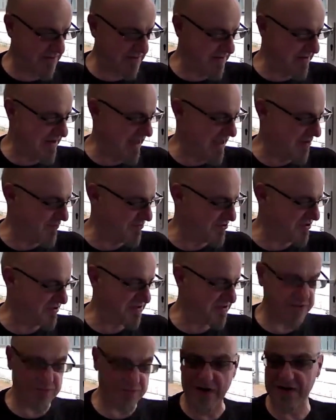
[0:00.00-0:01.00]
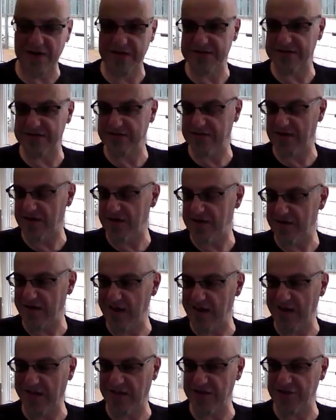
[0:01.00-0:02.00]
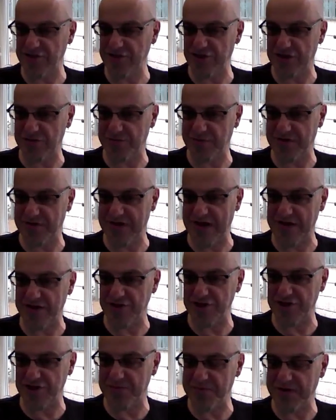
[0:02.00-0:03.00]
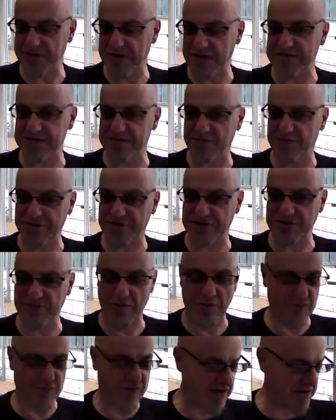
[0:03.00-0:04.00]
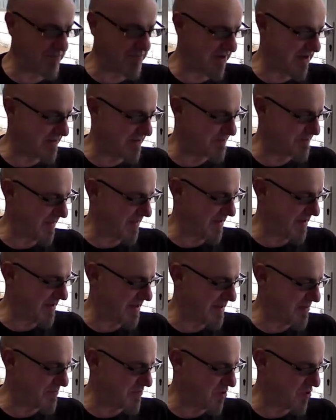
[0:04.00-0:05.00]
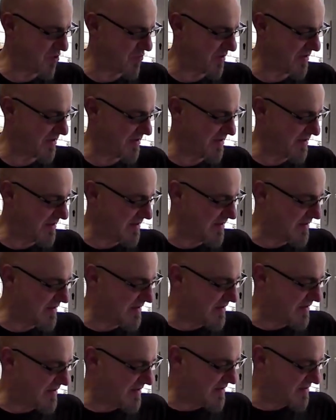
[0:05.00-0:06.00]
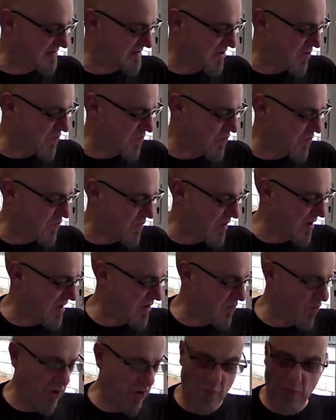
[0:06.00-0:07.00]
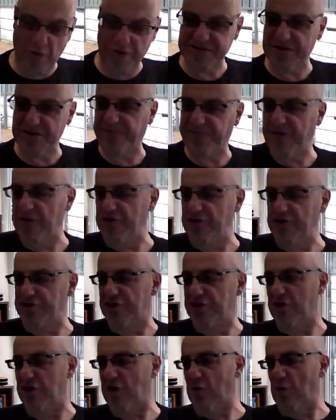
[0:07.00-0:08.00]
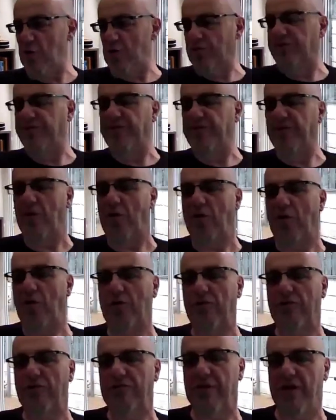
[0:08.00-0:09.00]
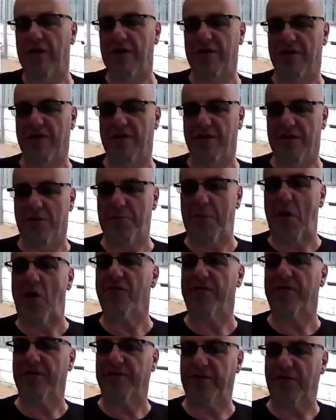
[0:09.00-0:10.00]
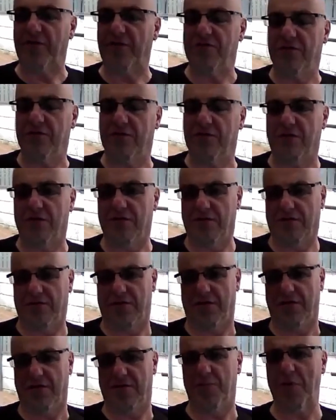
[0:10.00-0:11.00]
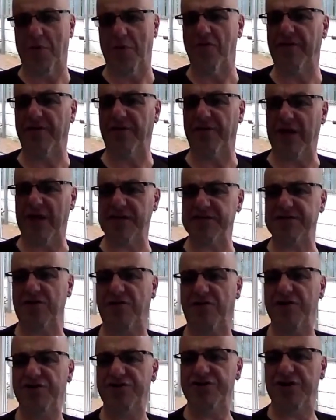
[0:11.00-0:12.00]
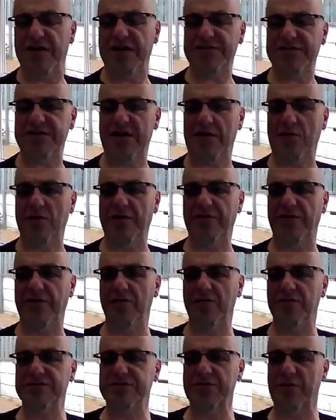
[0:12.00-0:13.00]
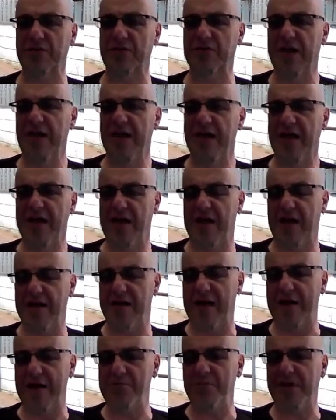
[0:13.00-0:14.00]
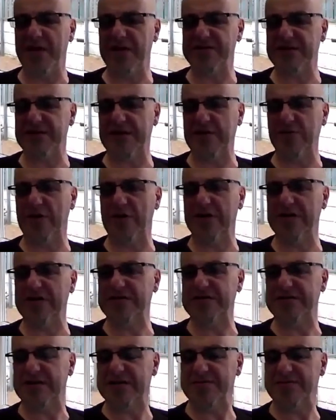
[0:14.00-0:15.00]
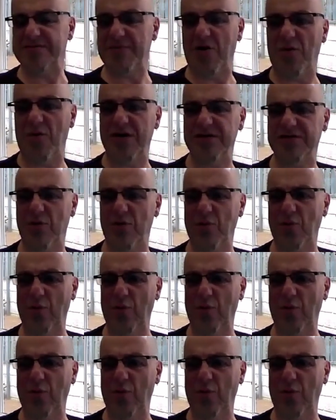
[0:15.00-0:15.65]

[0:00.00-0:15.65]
languages as well as English, German, and Japanese, which is what we're aiming at the moment. So what does the future hold for the both of you? Then. So Christian, let's start with you. So what MBSE wise, SysML wise,